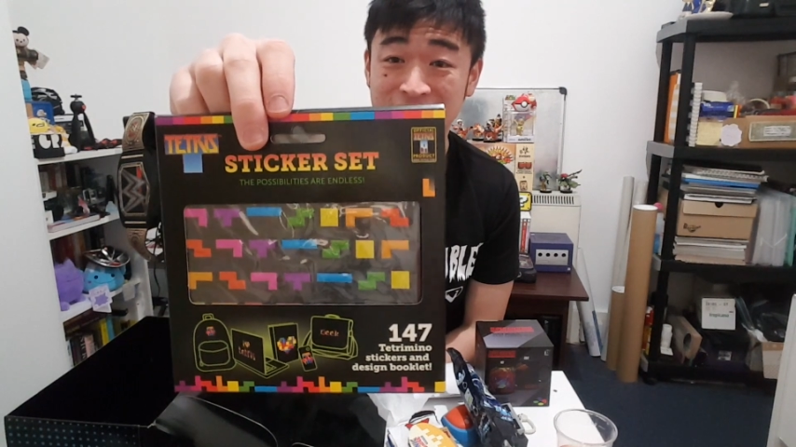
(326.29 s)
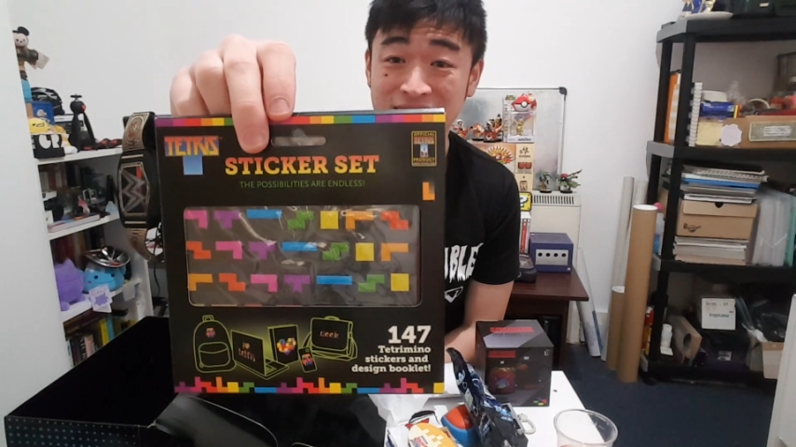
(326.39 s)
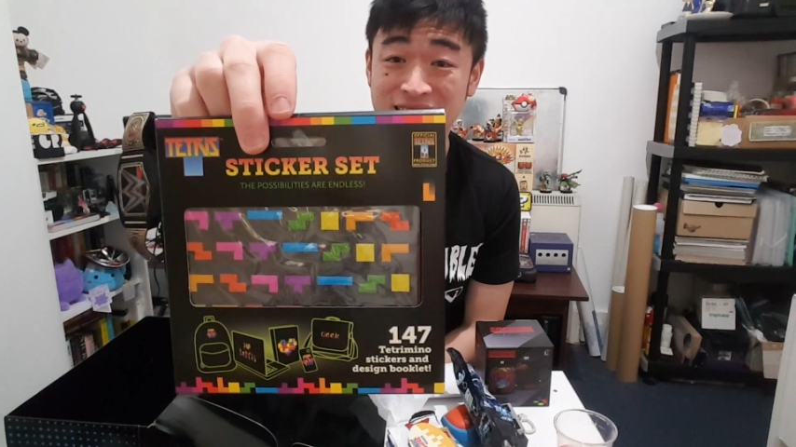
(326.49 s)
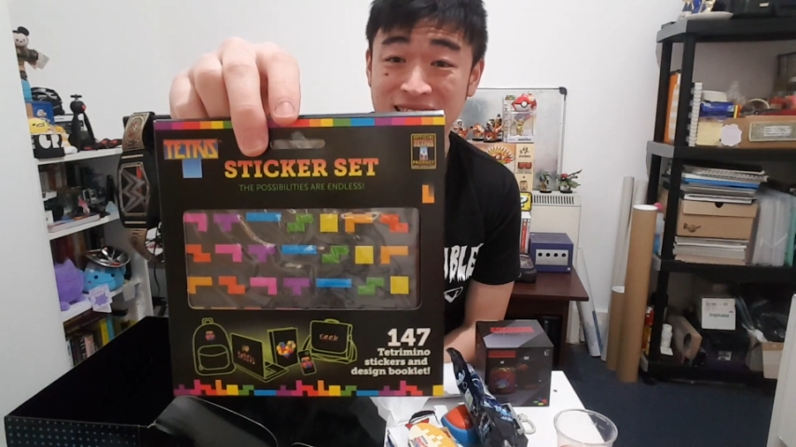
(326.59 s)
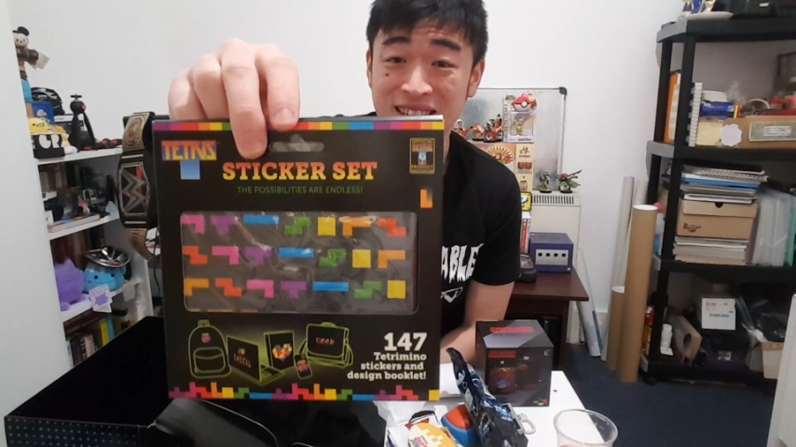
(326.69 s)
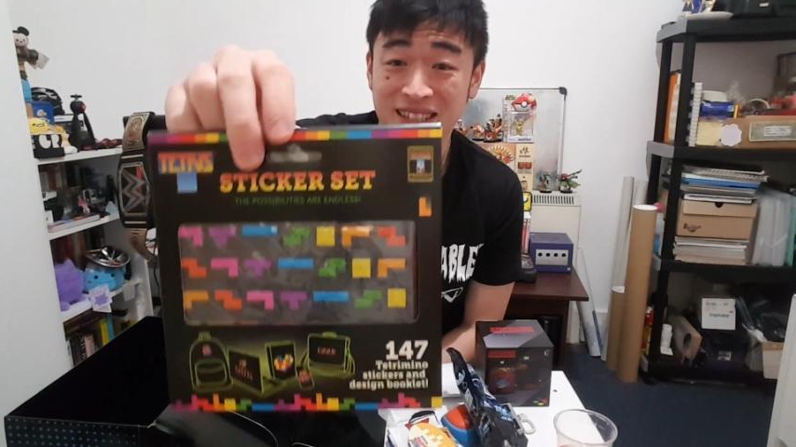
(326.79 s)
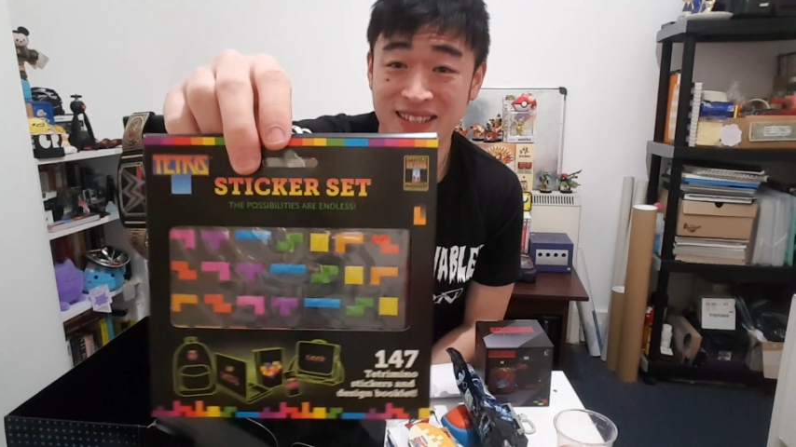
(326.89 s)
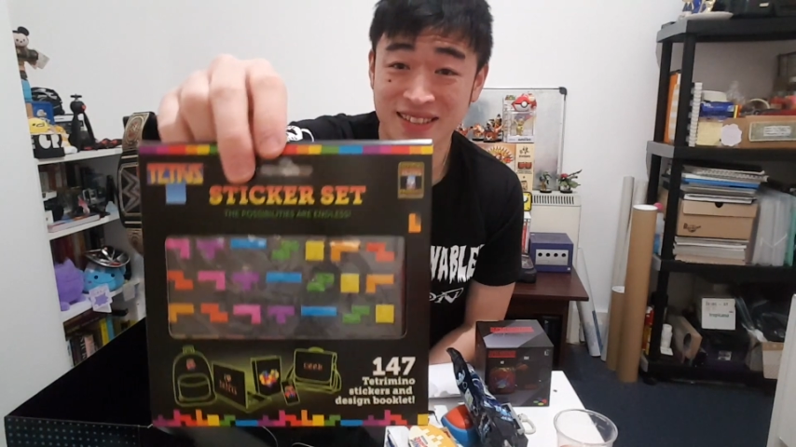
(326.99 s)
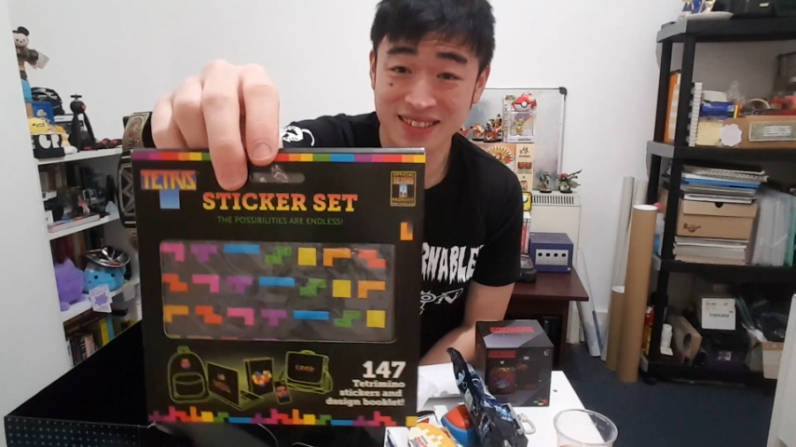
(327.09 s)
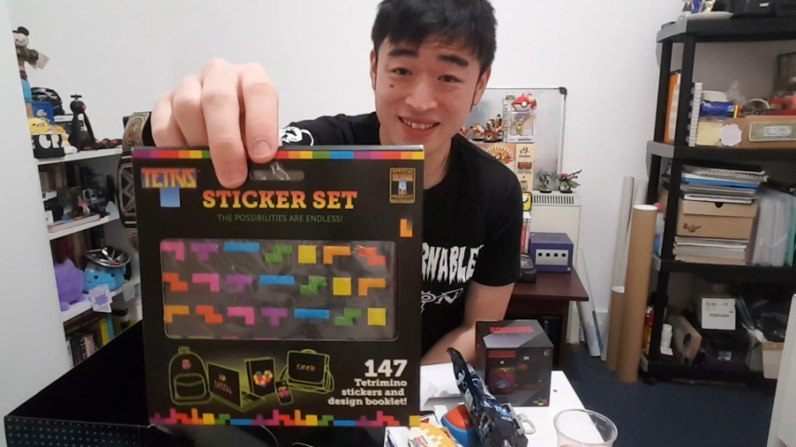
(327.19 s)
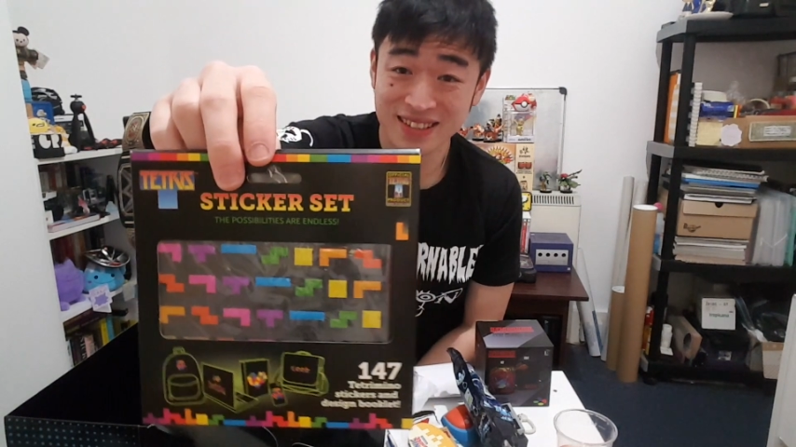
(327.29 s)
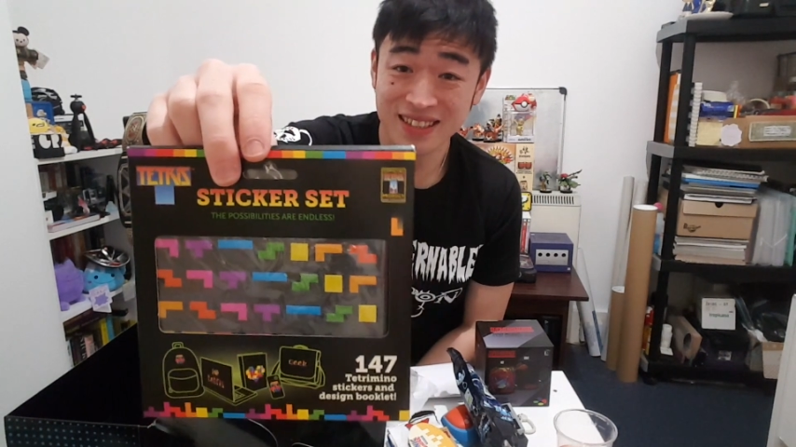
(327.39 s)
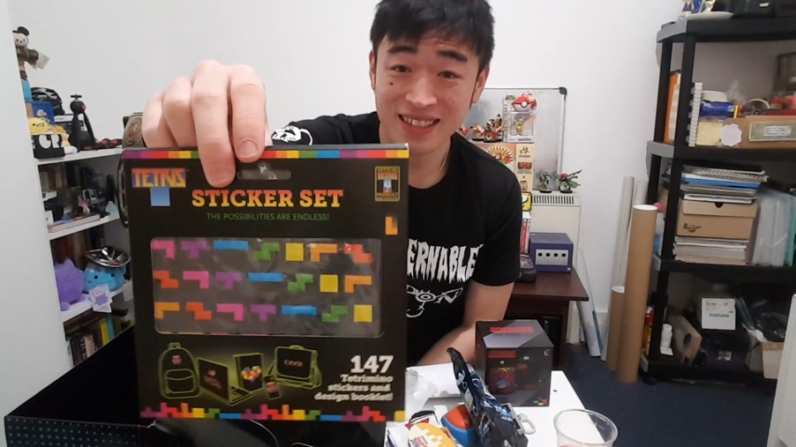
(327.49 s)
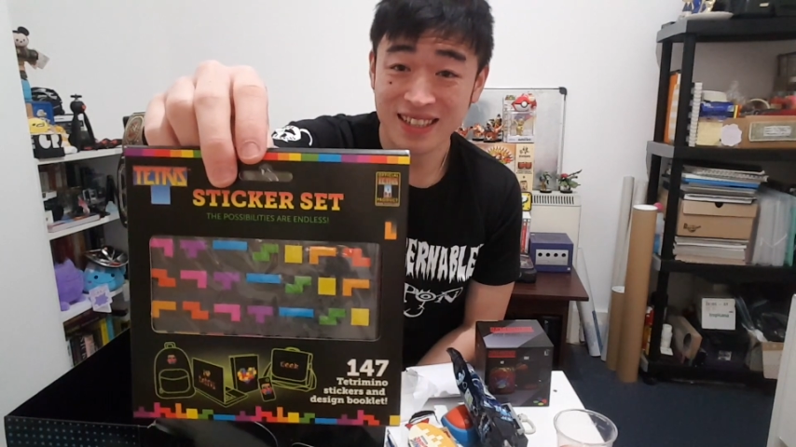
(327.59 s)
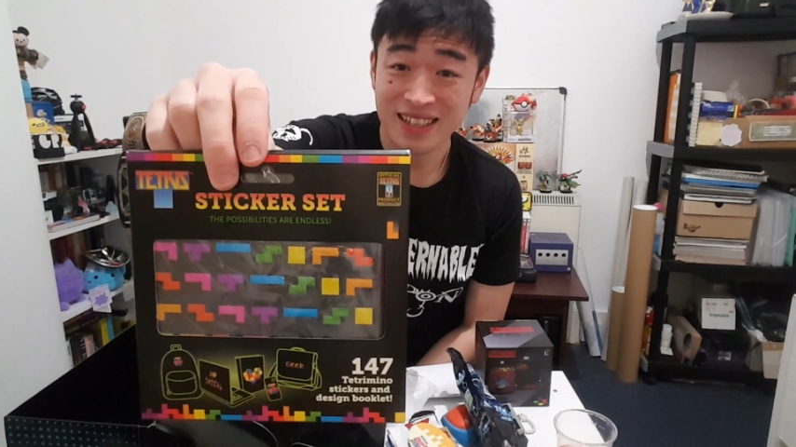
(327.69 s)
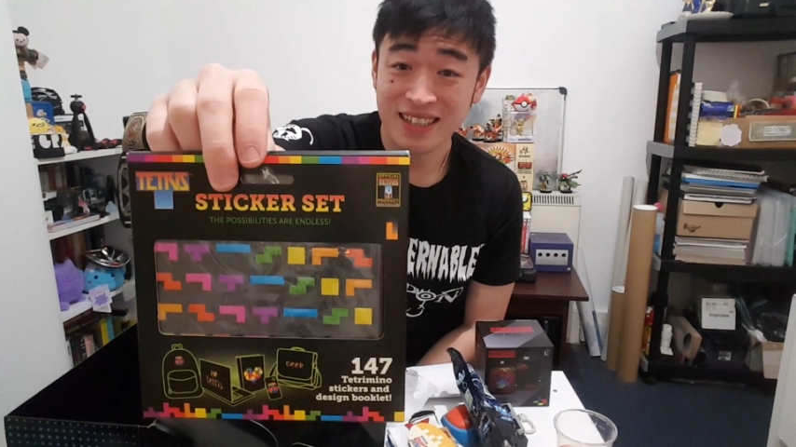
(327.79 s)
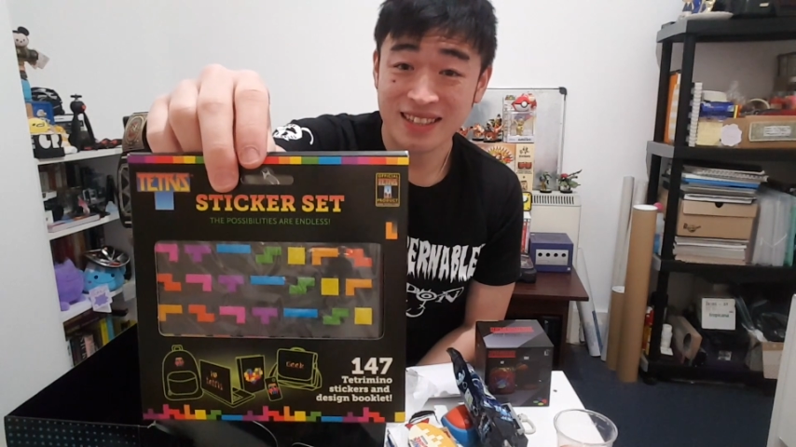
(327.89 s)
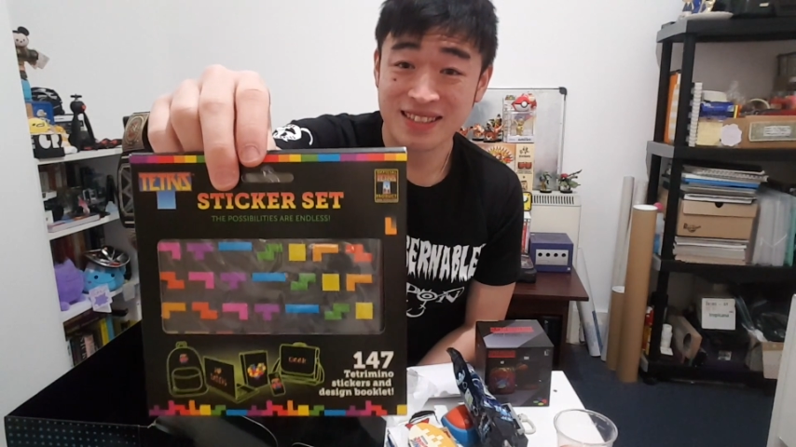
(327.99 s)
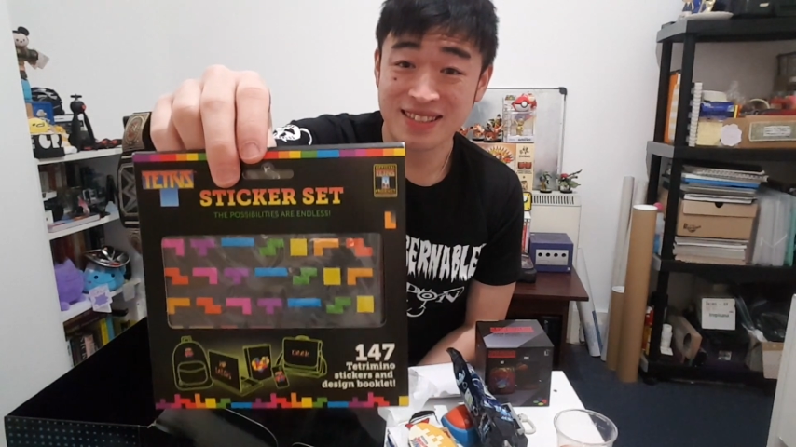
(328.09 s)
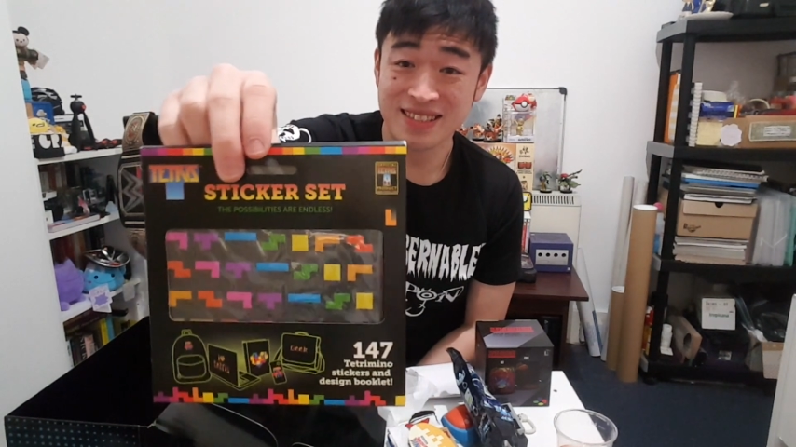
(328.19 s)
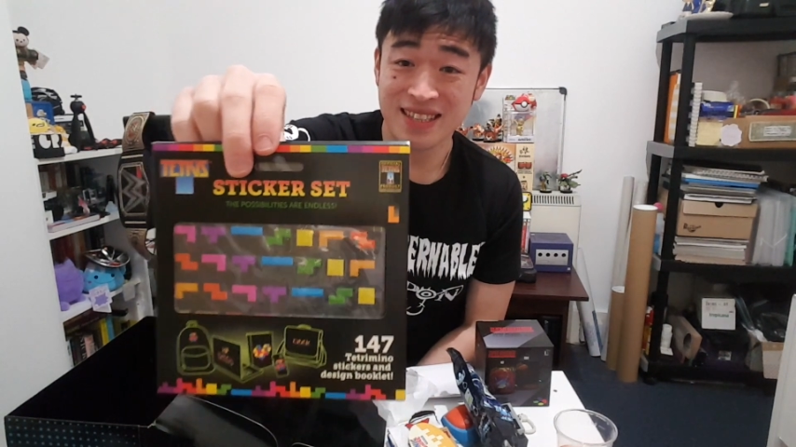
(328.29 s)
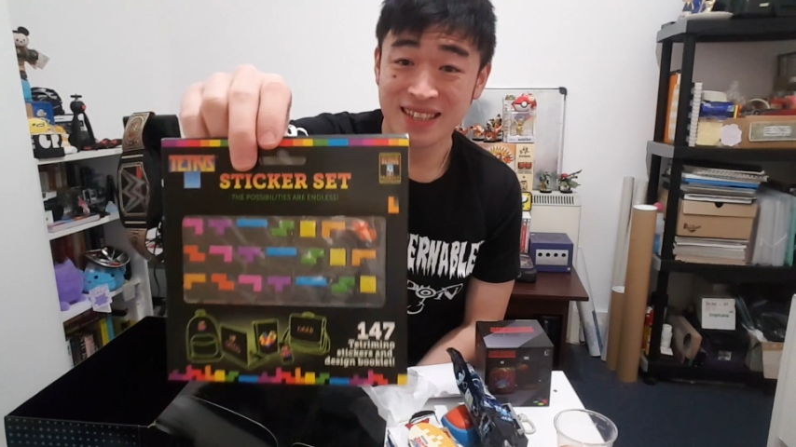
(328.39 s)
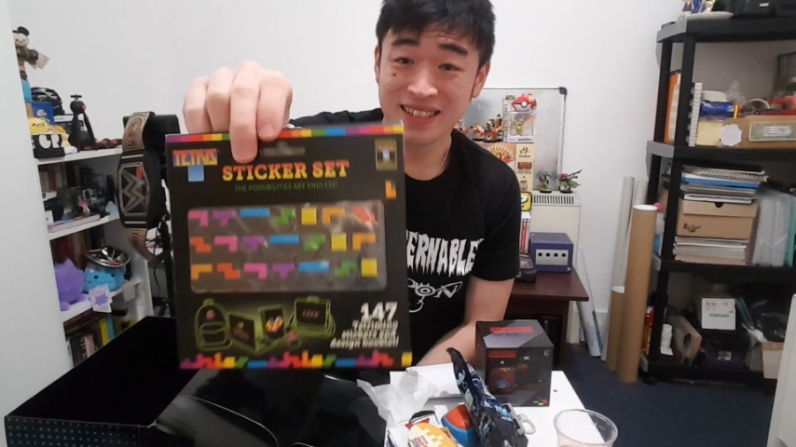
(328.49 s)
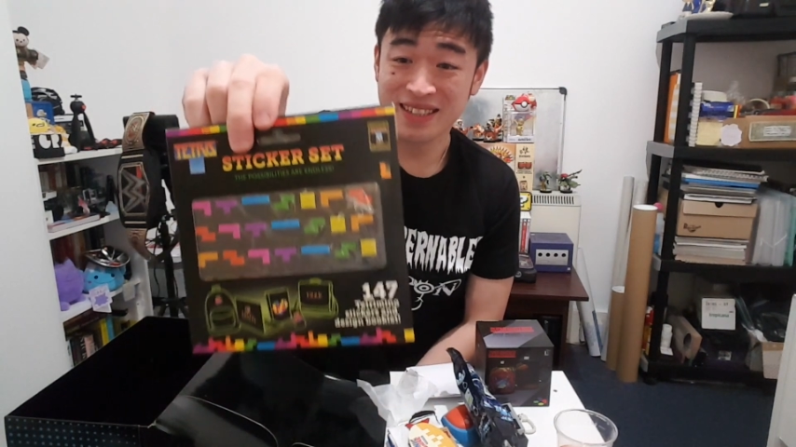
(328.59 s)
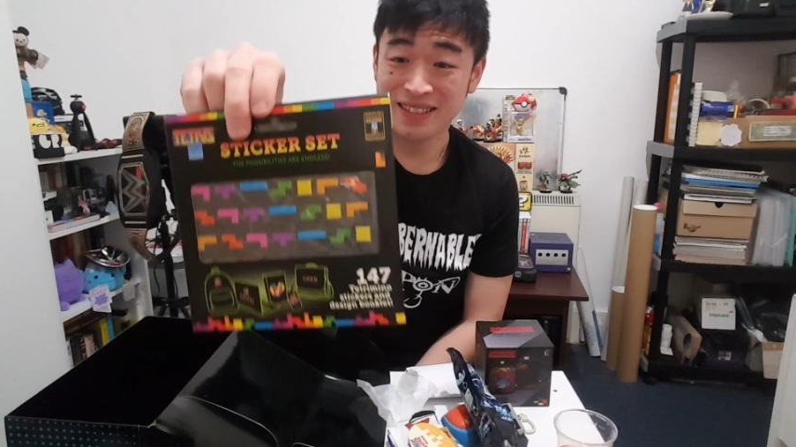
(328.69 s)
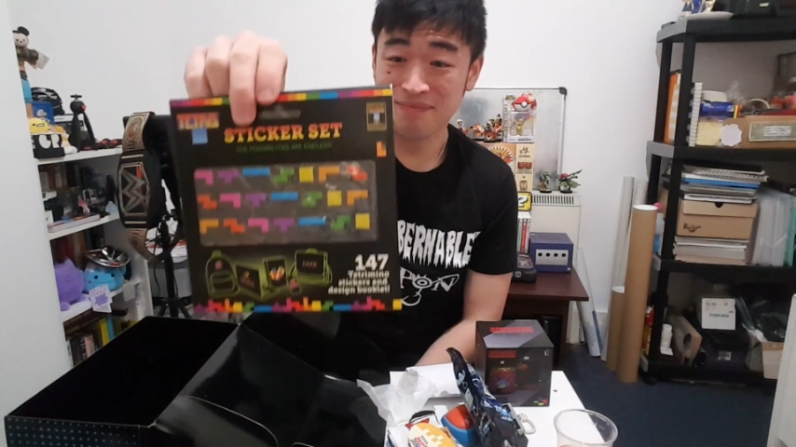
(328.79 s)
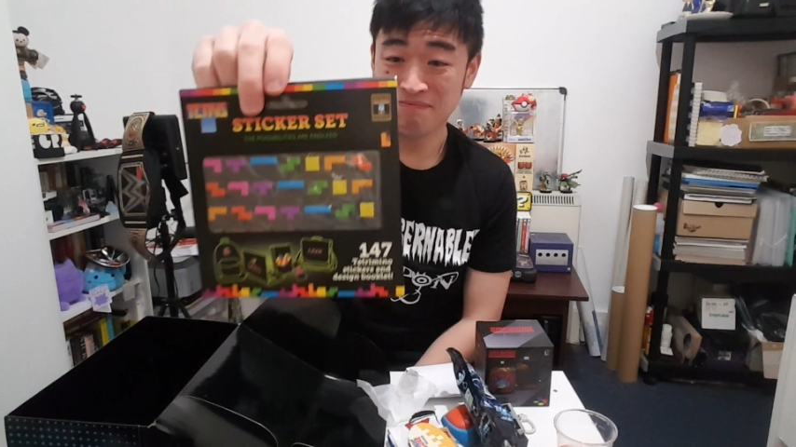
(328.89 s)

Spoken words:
stickers to stick.